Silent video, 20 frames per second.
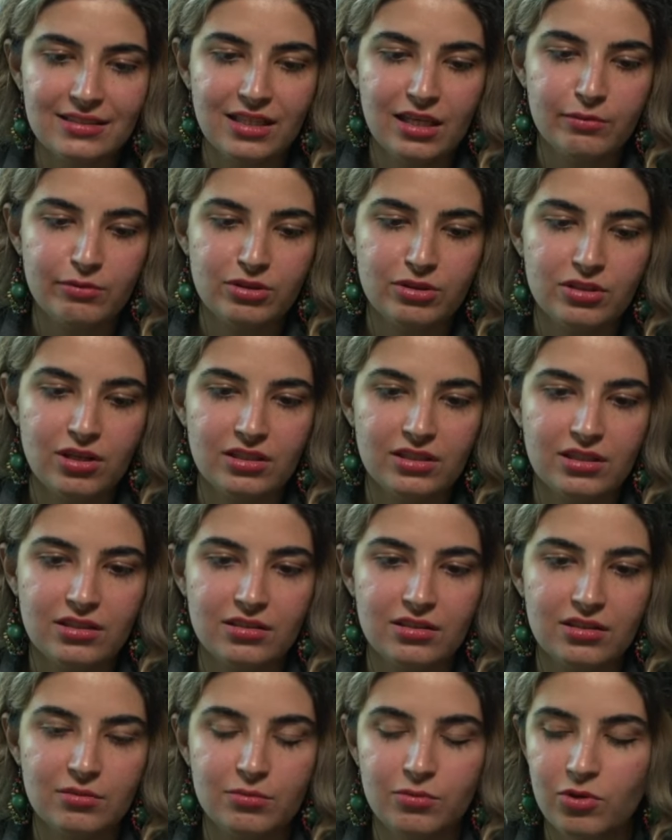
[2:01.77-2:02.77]
time we talked a
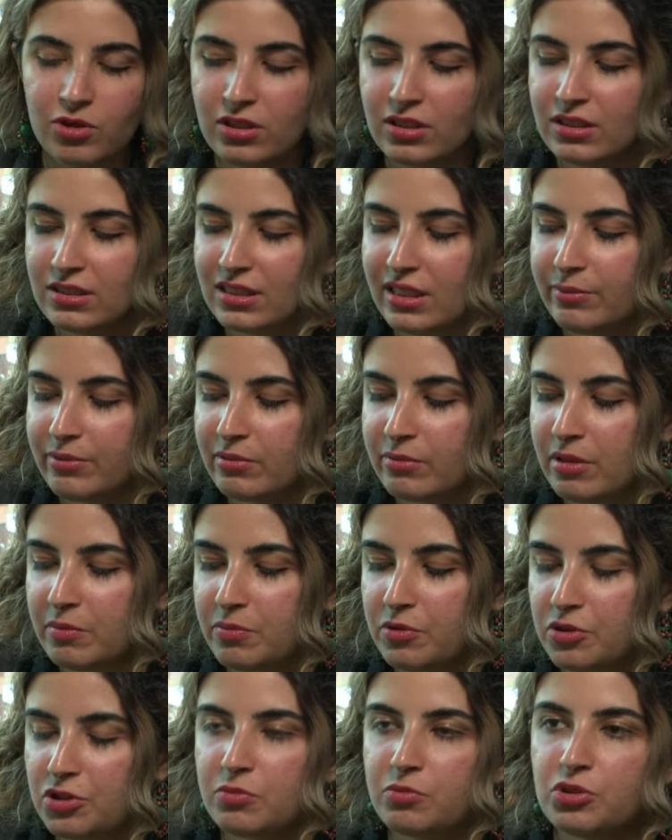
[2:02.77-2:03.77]
little more in depth about
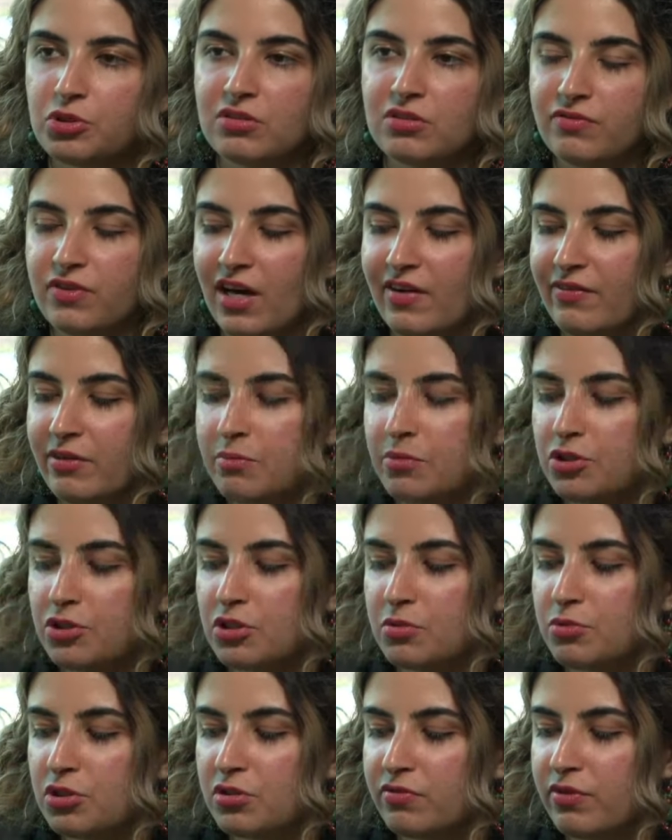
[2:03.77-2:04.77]
bishop g5 and
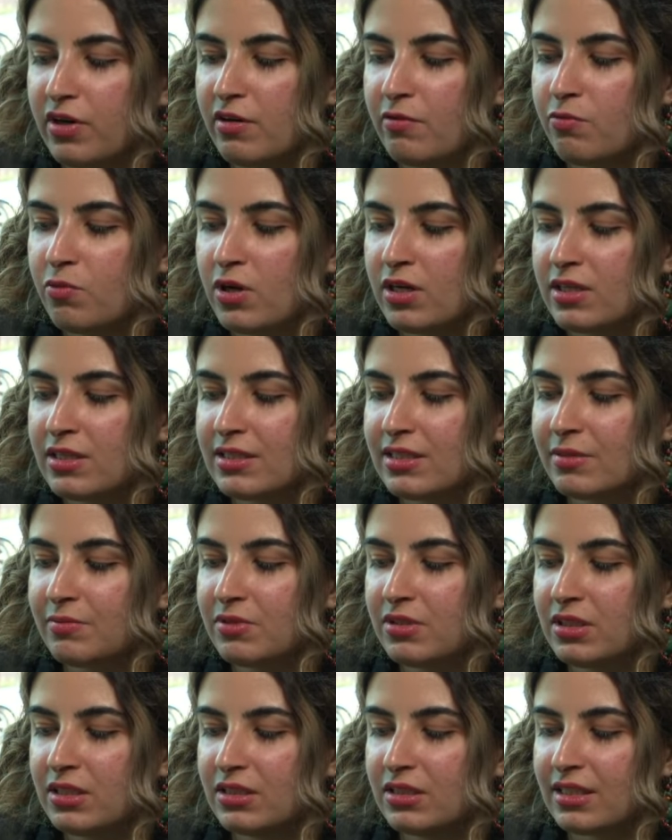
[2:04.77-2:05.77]
bishop g5 was
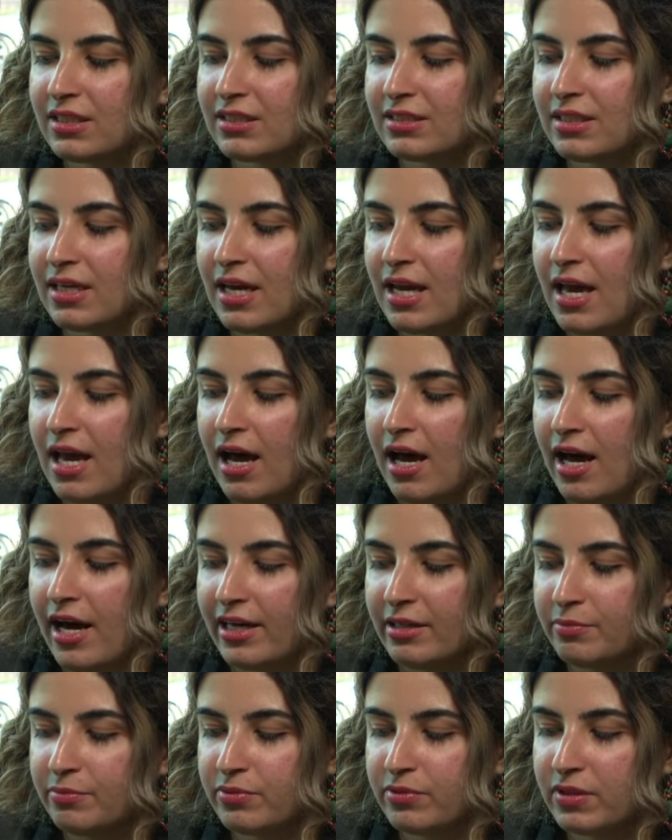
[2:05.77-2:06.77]
something that
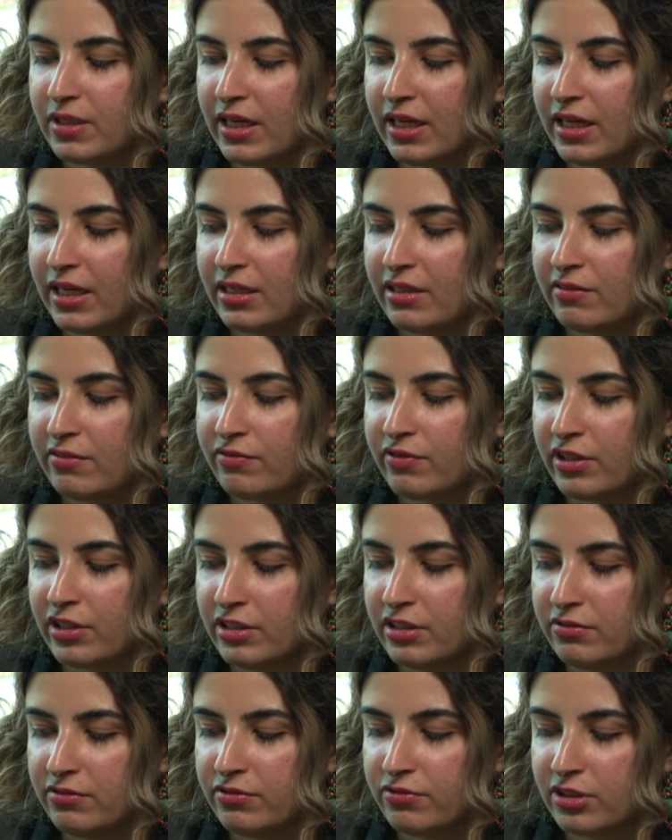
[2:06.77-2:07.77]
I play
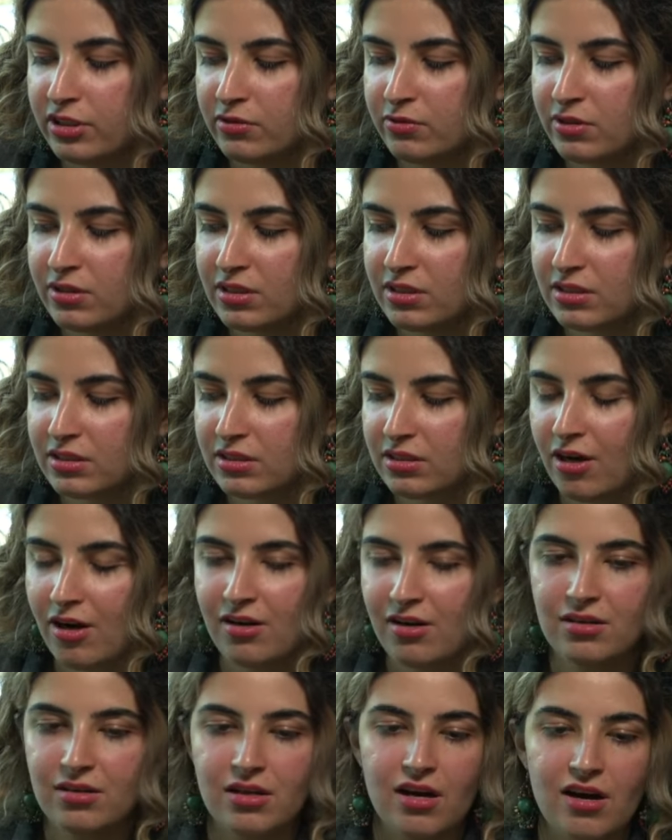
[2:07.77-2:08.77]
very frequently on
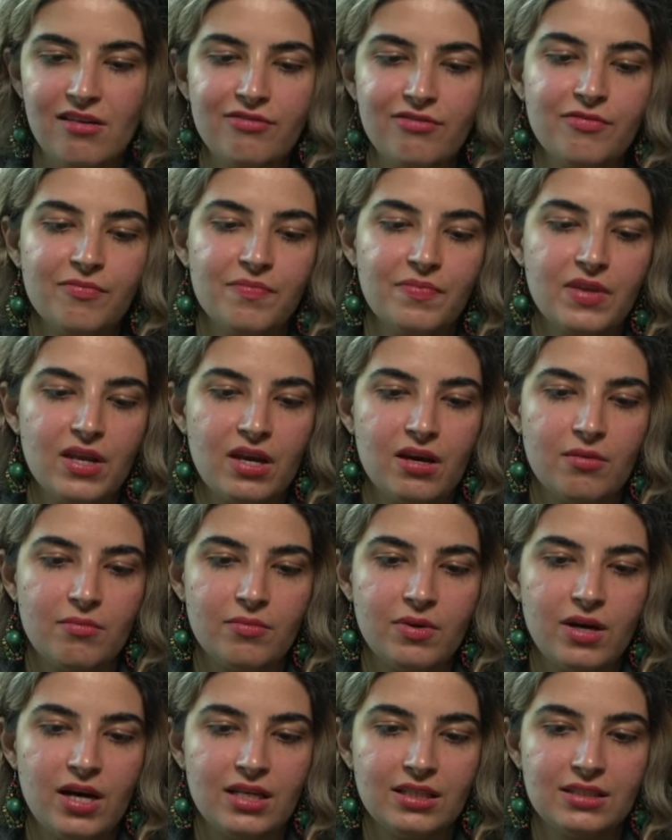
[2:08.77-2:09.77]
and off
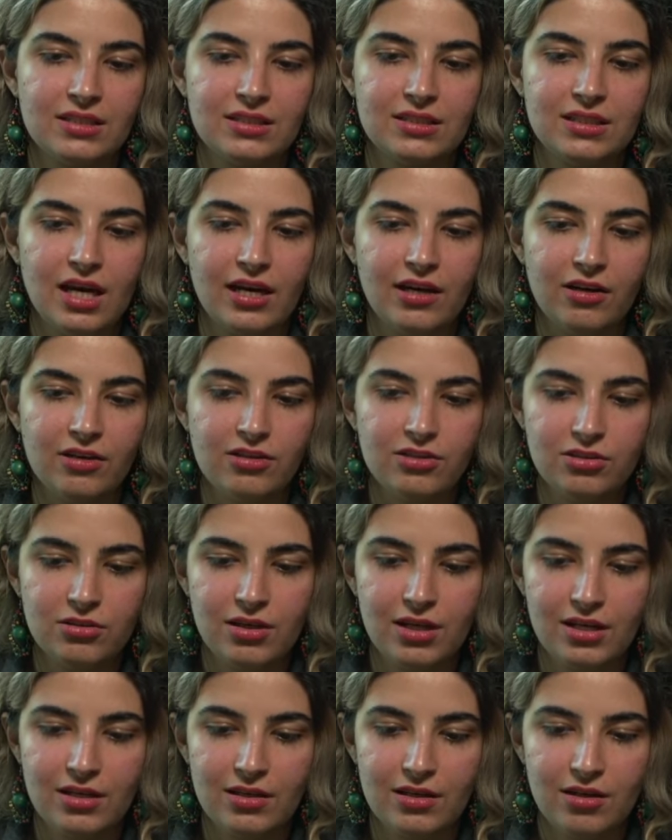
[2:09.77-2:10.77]
but I also
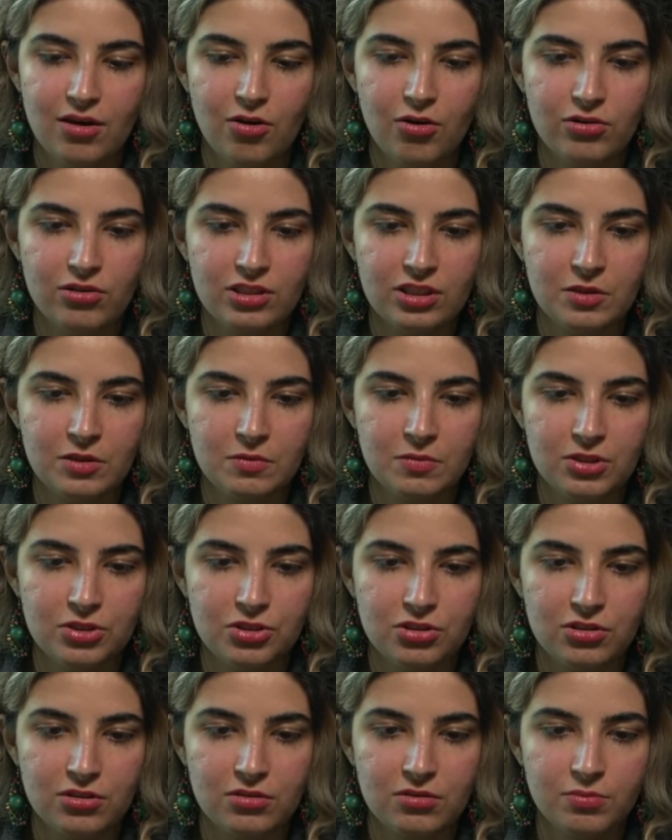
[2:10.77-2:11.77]
uh, hold a
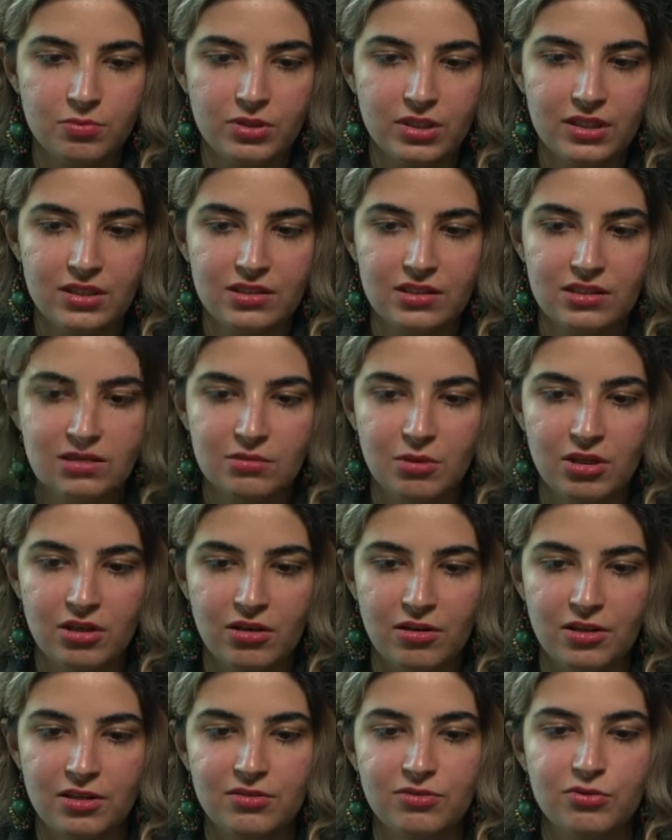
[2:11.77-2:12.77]
special place in my
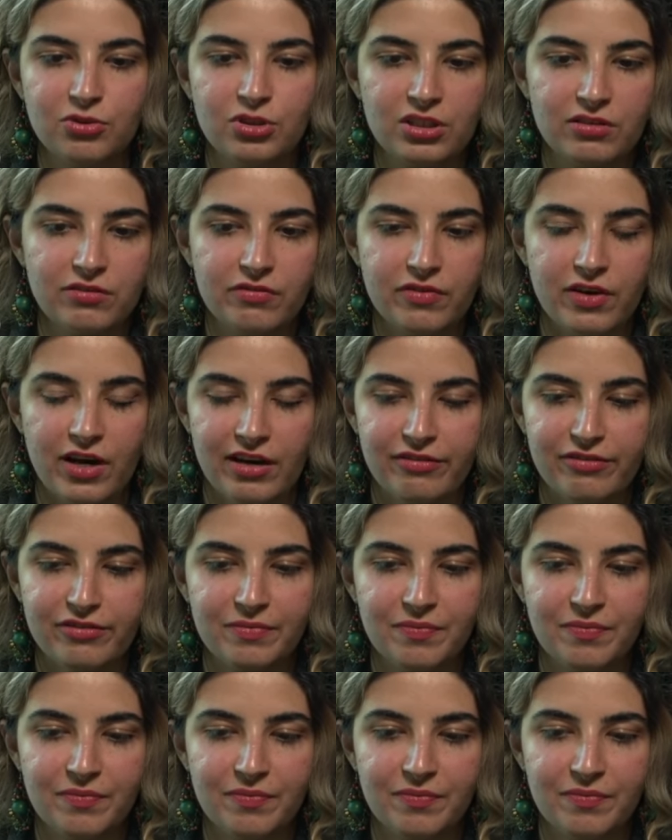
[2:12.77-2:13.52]
heart for e5.